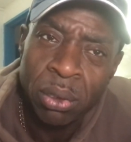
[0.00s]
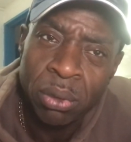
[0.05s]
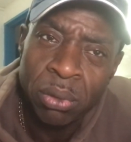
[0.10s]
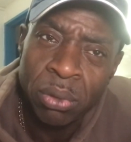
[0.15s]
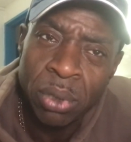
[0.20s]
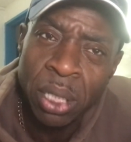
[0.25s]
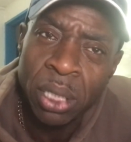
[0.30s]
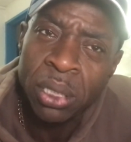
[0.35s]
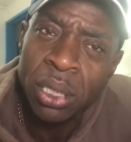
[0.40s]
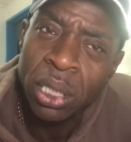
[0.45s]

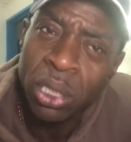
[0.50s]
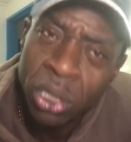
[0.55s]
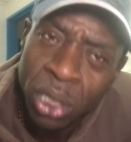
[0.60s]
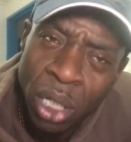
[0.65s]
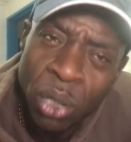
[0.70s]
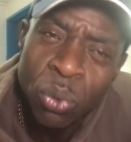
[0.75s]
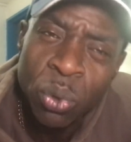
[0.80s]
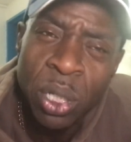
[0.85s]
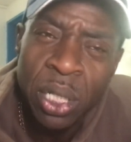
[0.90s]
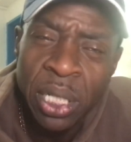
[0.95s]
Right? I said, you know
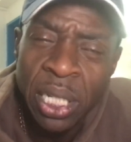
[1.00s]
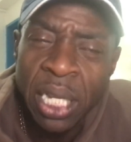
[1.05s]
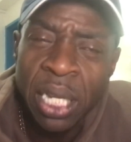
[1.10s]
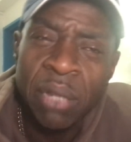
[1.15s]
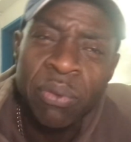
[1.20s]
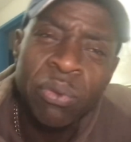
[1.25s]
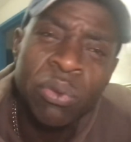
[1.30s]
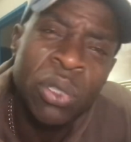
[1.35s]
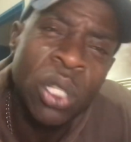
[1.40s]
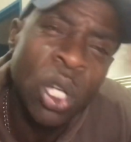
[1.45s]
what, yeah,
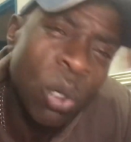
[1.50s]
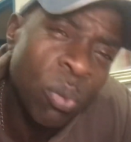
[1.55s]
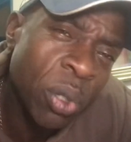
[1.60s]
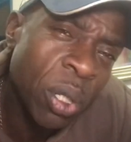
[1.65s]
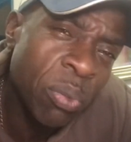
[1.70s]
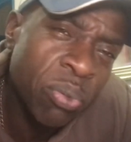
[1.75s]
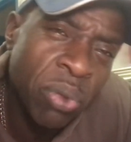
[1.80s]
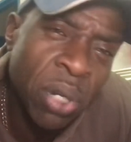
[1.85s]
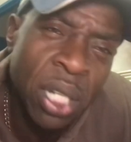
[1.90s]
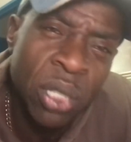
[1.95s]
Nobel
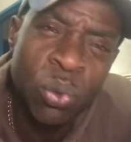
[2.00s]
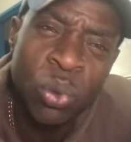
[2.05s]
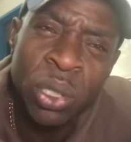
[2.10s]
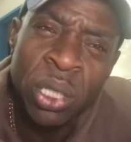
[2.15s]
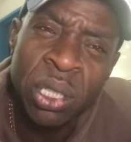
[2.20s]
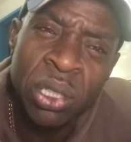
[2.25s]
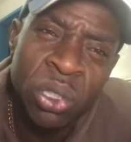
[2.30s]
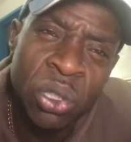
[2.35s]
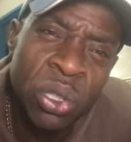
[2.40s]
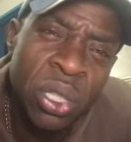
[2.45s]
Prize
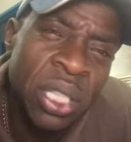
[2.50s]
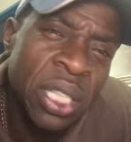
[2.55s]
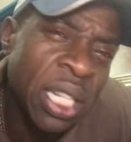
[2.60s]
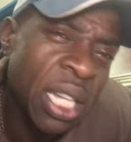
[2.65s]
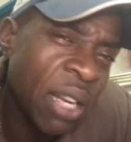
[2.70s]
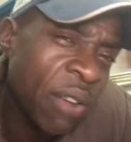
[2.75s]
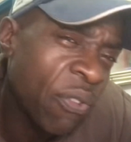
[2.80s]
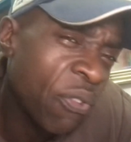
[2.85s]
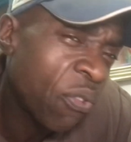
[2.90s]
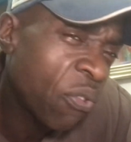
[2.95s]
winners, you can get
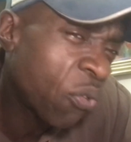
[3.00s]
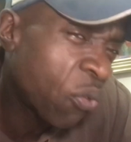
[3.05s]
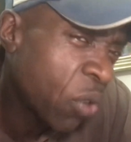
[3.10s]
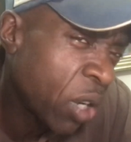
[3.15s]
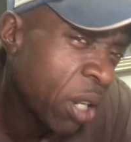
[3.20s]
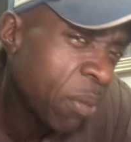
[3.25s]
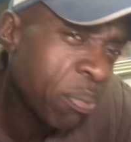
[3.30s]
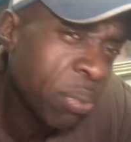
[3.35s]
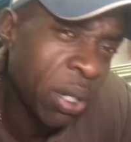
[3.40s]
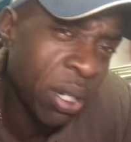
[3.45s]
a
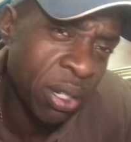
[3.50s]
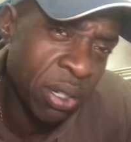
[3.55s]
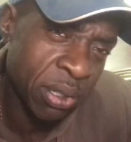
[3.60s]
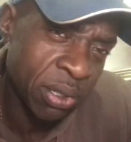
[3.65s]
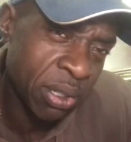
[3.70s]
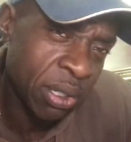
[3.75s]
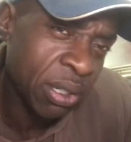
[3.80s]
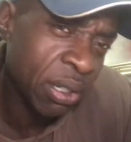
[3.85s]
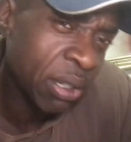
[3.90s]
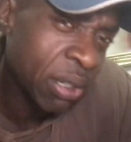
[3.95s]
free pass
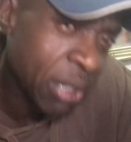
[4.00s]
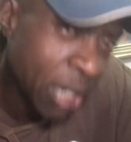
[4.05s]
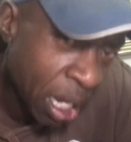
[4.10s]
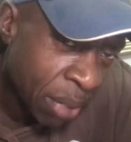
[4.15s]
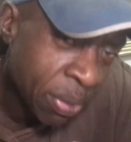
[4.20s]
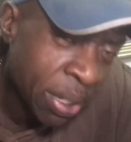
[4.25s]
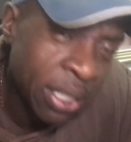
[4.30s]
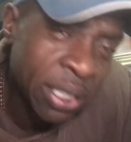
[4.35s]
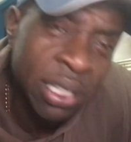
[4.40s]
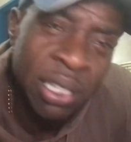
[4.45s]
and come
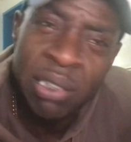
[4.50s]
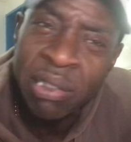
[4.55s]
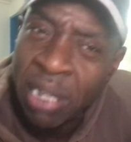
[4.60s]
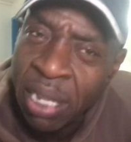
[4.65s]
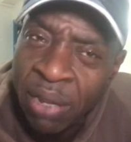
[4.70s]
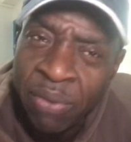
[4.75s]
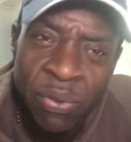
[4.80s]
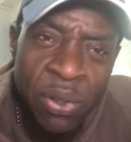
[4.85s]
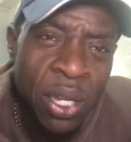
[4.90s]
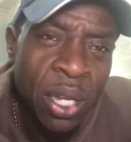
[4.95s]
here to
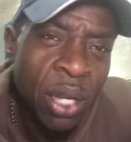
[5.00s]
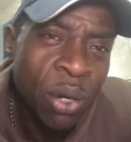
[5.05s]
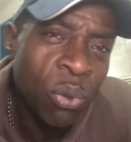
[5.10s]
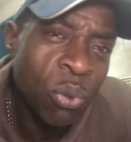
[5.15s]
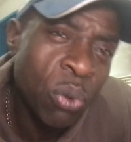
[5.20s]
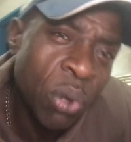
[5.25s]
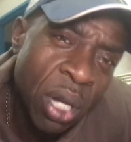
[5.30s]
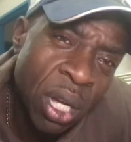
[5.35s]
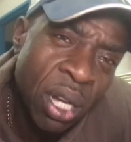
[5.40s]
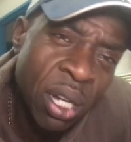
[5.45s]
live,
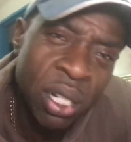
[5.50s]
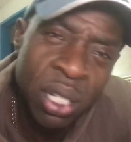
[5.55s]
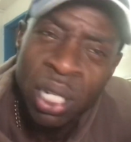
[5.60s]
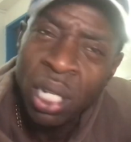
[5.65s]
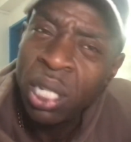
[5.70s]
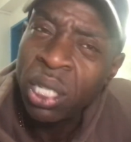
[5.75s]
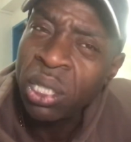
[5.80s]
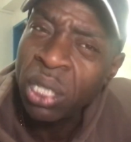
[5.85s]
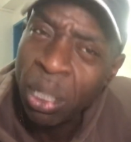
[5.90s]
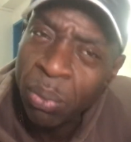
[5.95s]
work.
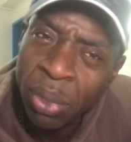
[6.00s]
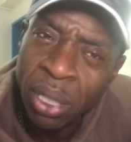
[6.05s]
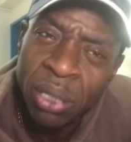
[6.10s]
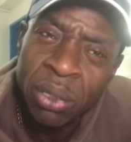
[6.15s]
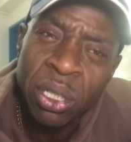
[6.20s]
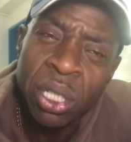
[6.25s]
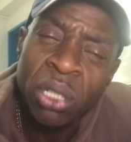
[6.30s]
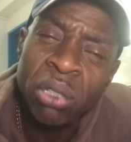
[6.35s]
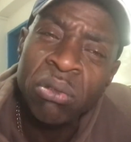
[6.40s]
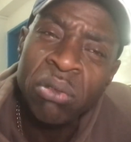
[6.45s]
You know what I mean?
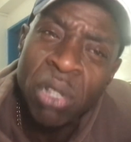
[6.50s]
You're a